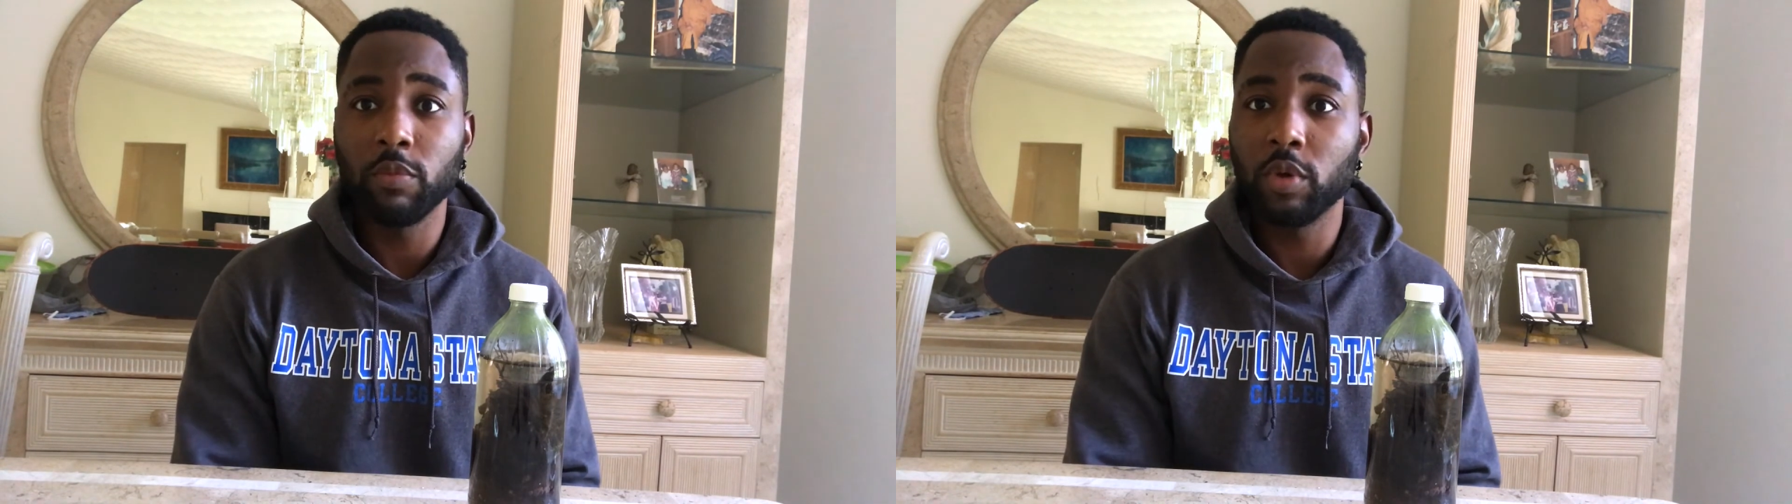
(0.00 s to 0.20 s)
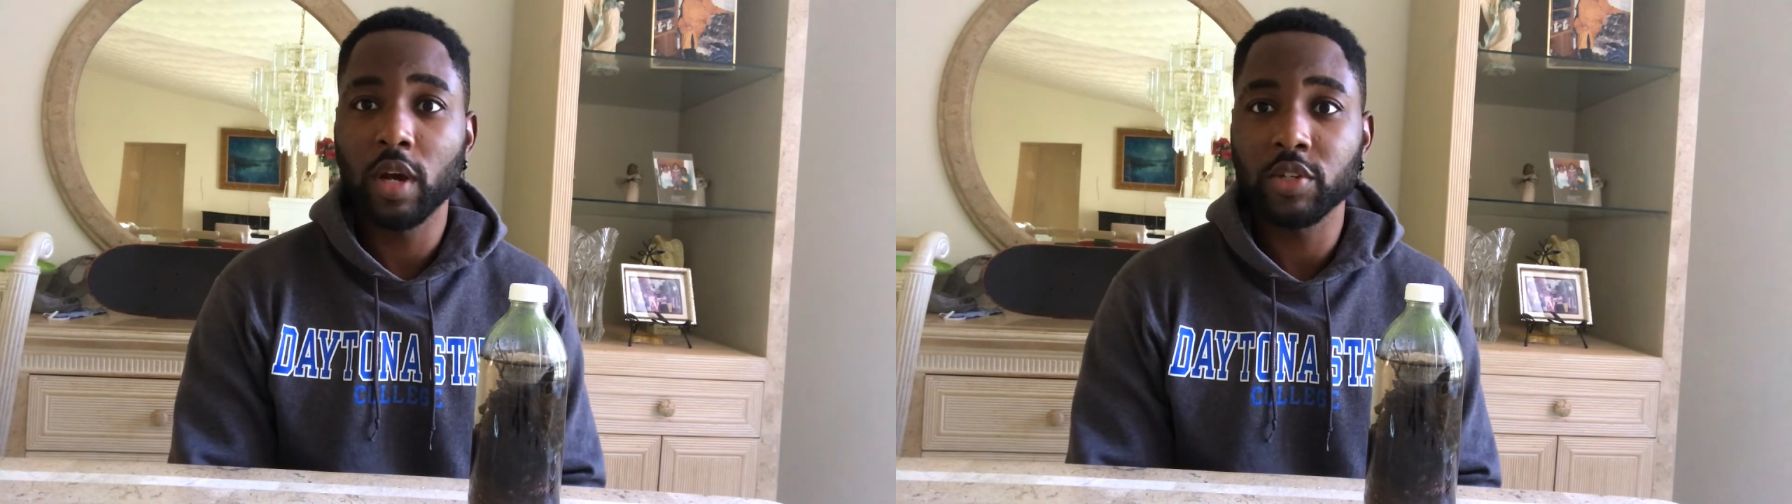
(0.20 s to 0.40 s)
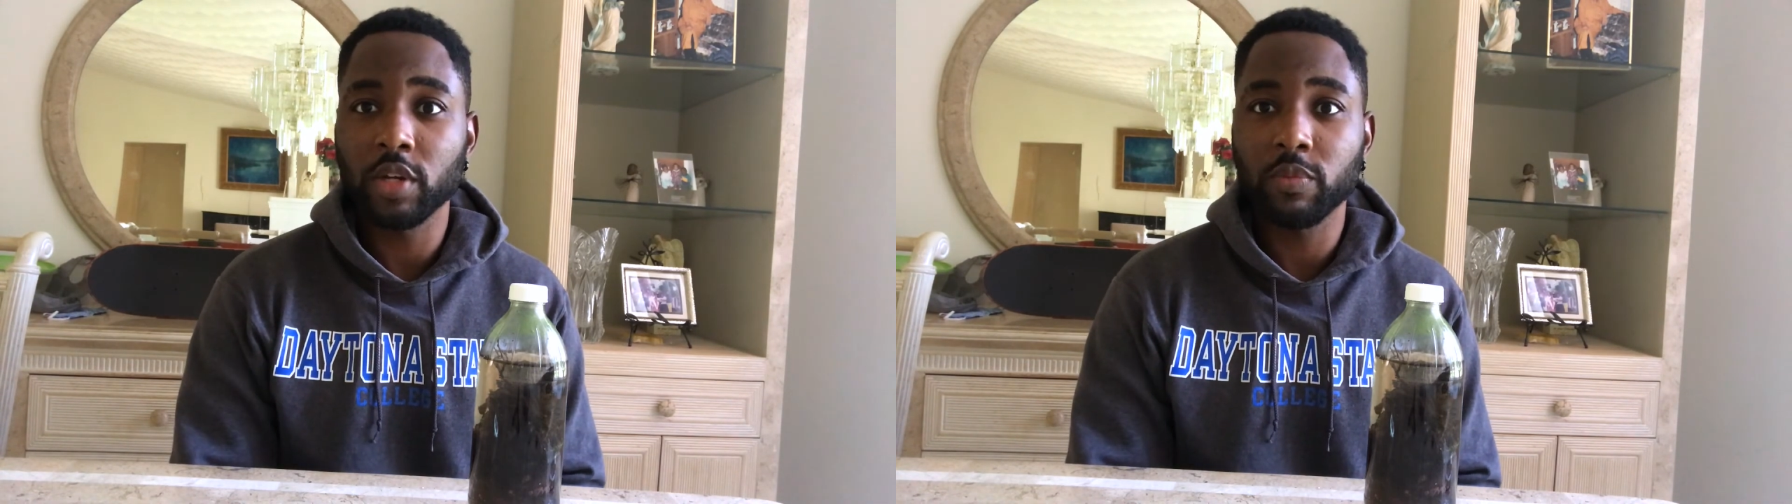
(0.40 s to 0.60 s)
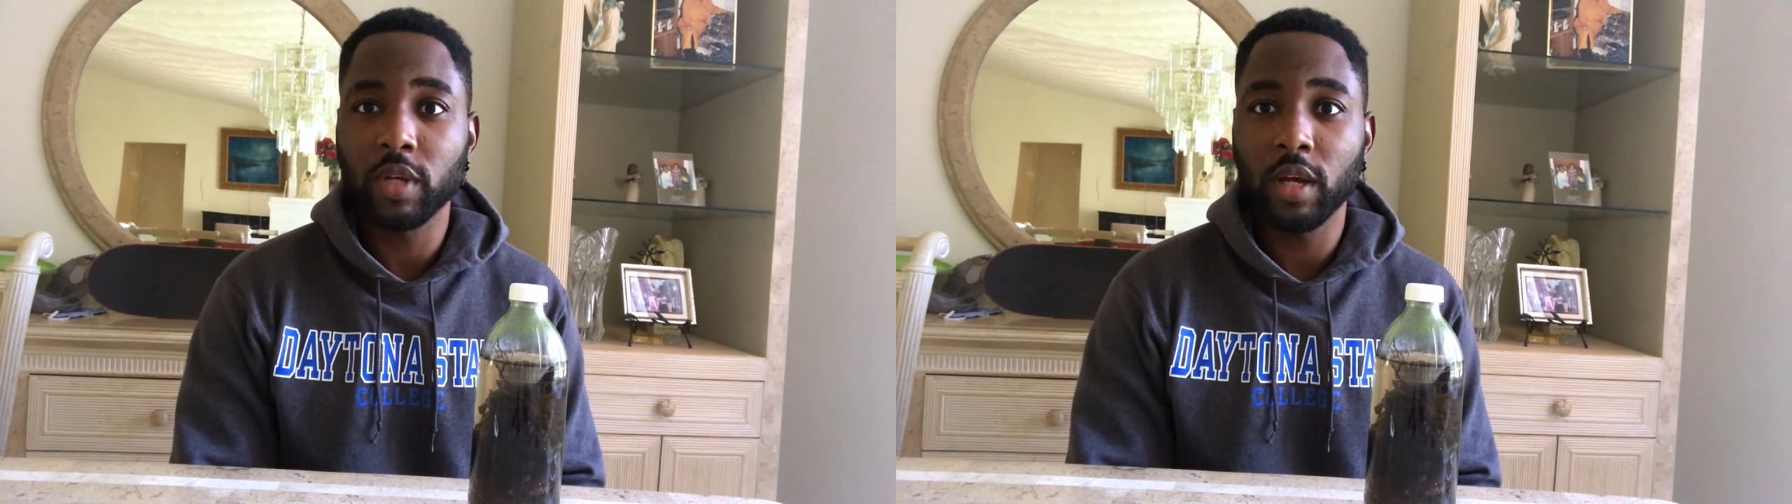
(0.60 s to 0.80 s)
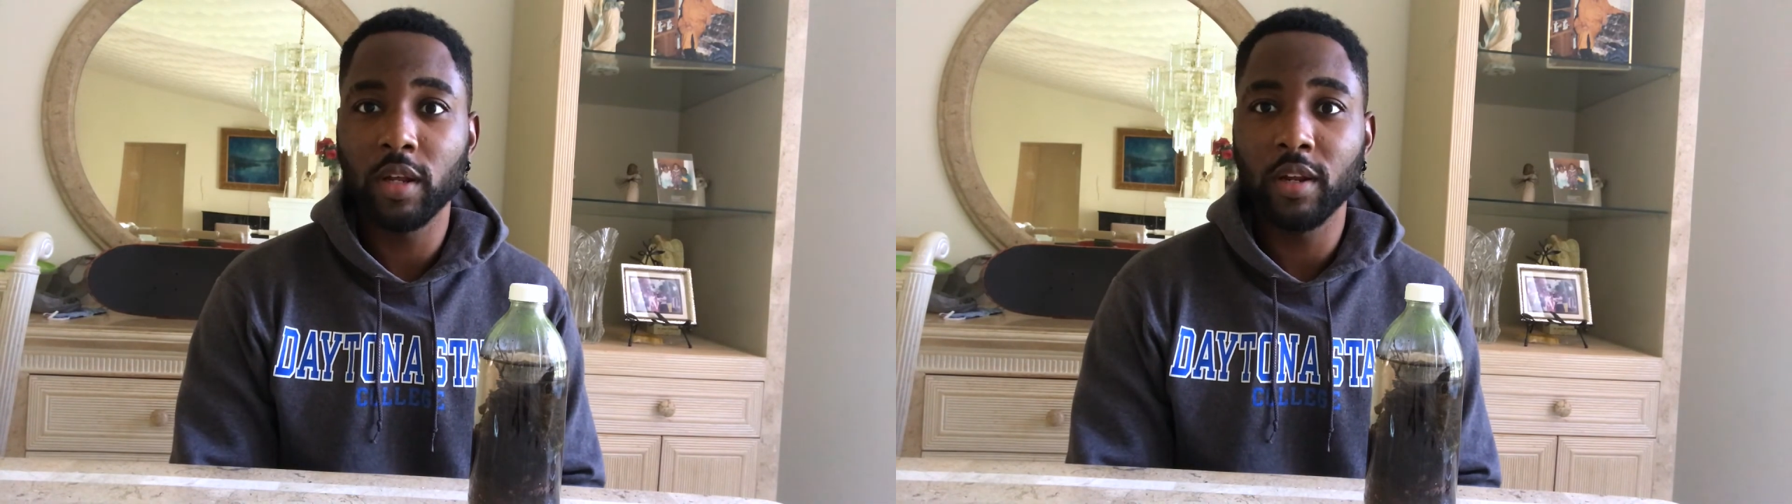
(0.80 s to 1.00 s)
you guys
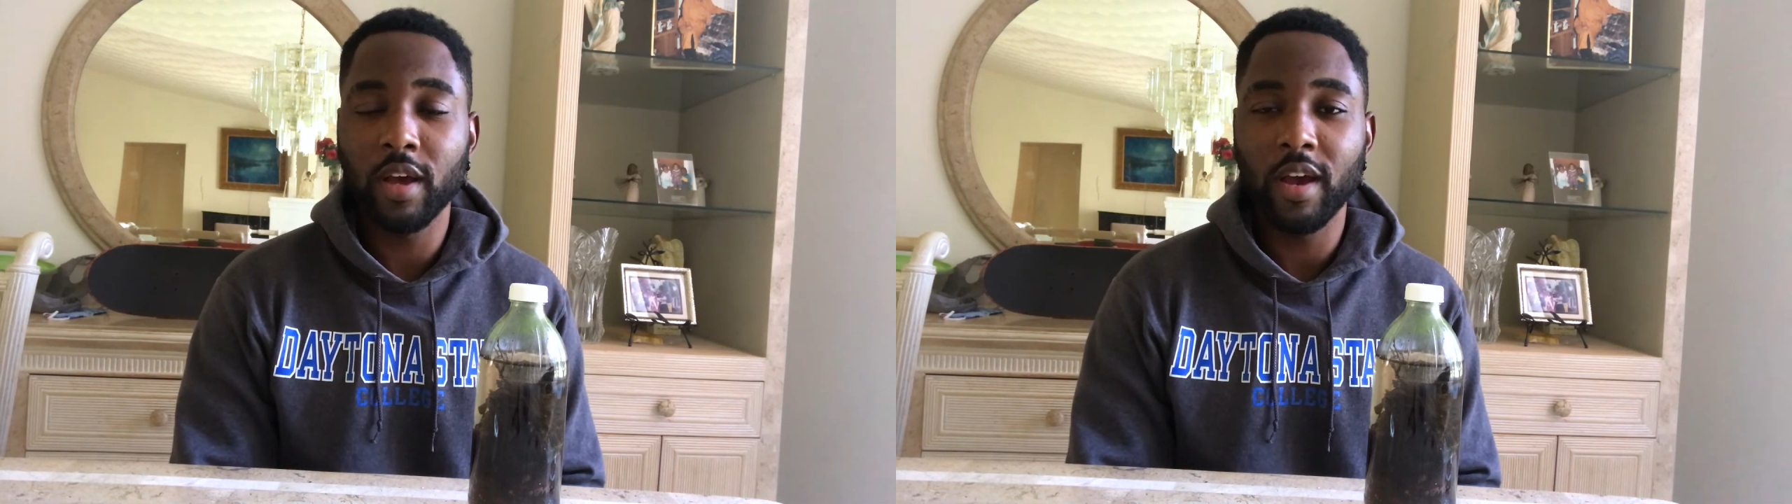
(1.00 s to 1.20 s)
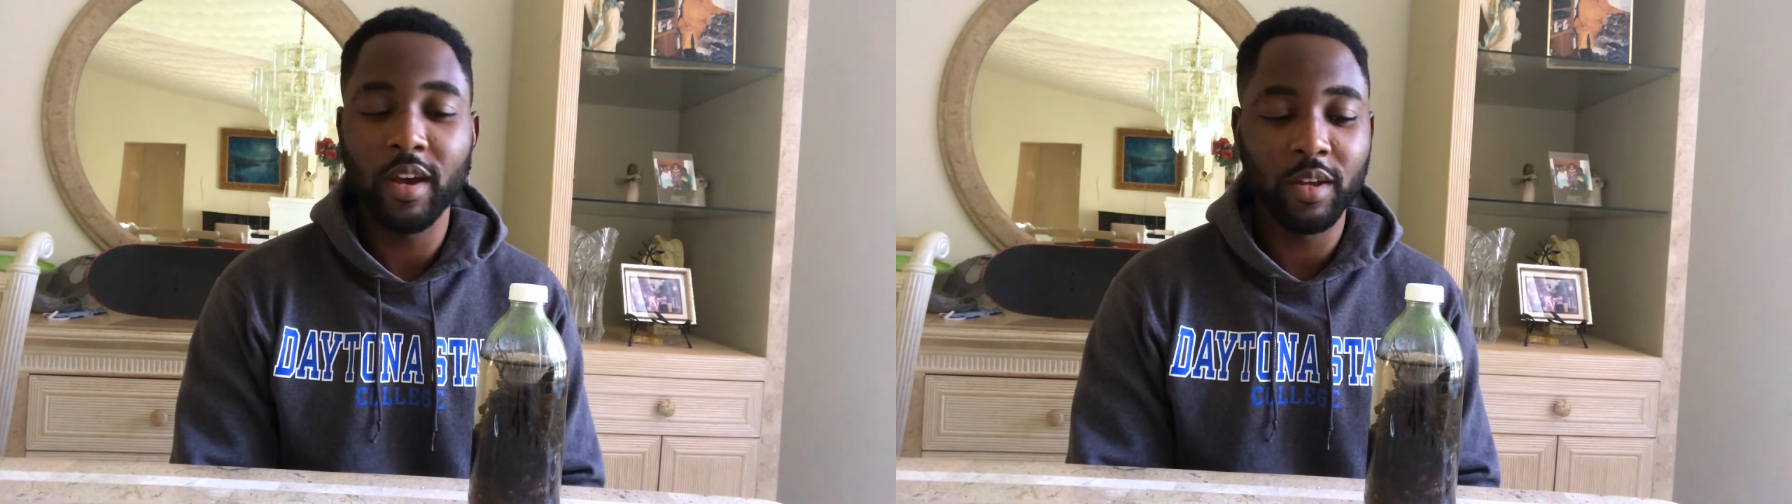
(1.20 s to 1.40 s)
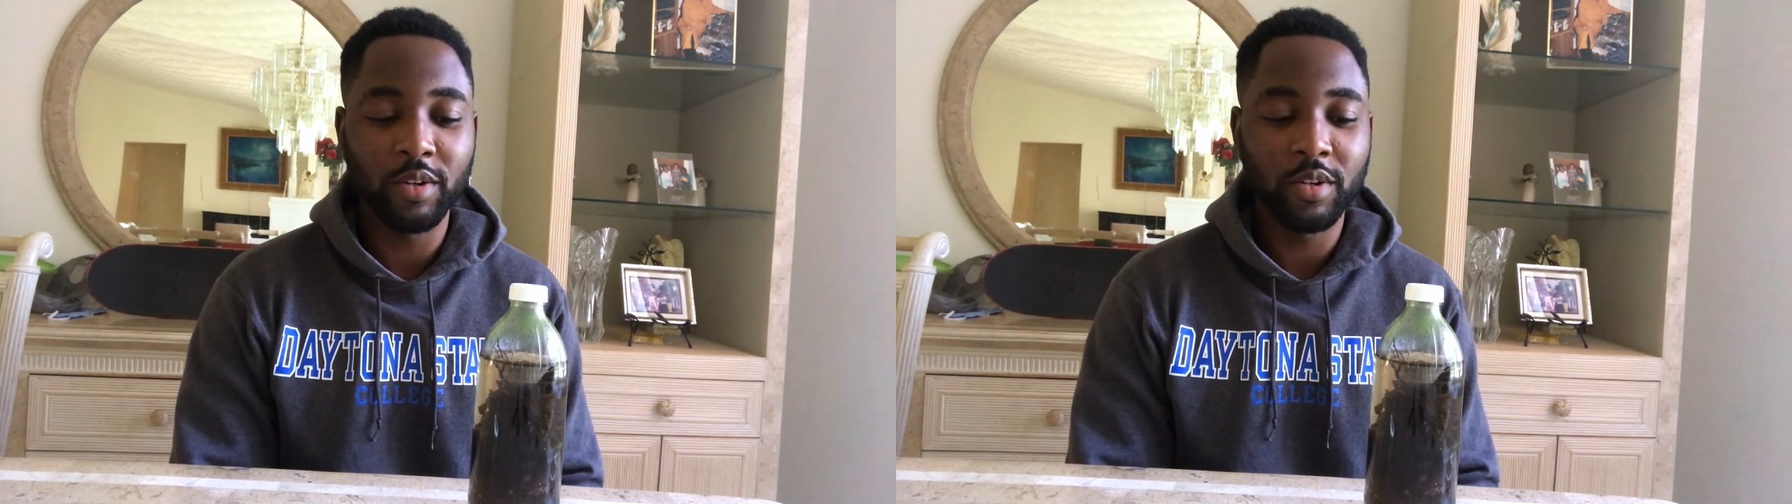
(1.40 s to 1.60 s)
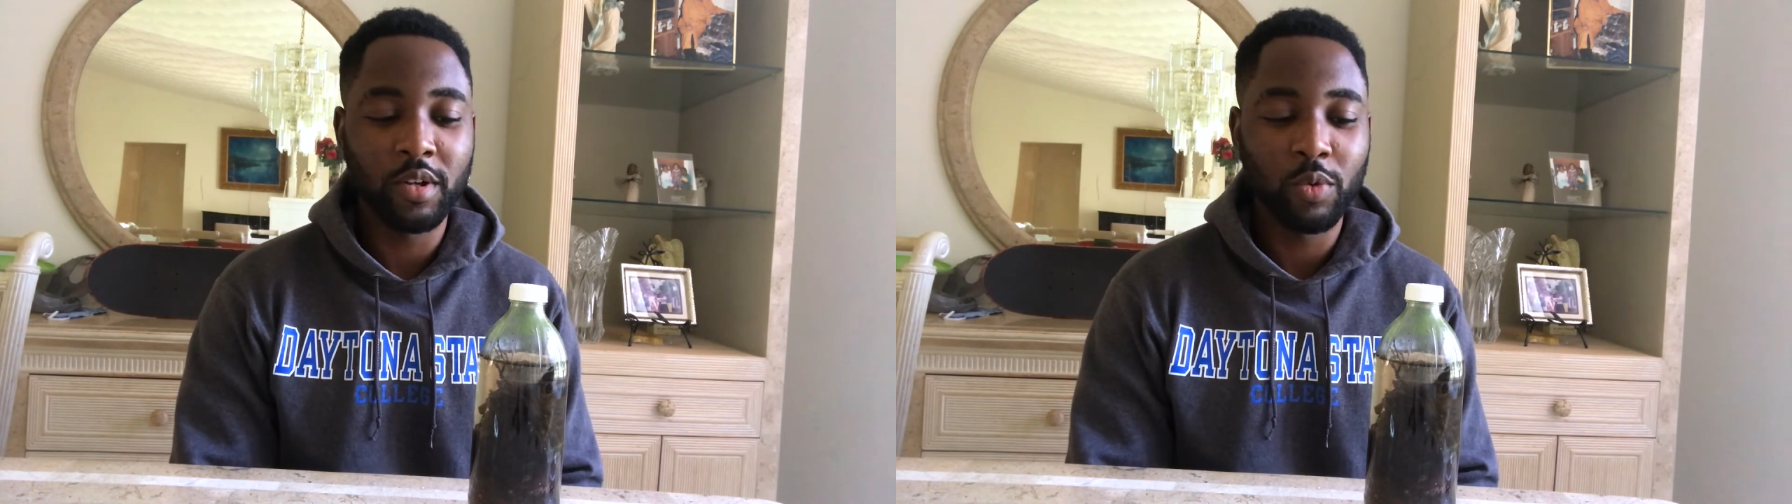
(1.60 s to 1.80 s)
updated and